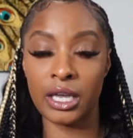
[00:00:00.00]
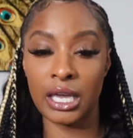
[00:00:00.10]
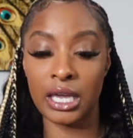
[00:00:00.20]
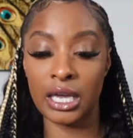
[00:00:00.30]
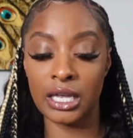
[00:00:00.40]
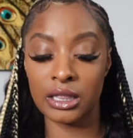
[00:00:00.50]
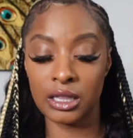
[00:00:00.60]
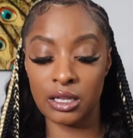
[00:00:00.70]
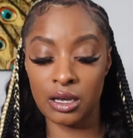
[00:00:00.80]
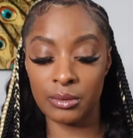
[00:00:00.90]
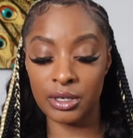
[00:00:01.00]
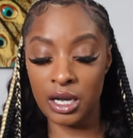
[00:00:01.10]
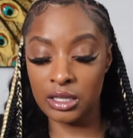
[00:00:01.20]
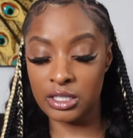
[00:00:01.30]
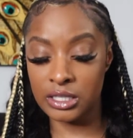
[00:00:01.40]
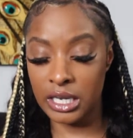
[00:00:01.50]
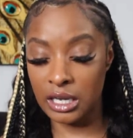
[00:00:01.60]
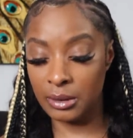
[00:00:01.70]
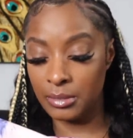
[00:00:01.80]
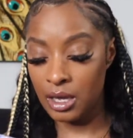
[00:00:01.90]
and um, the color
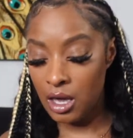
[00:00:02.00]
scheme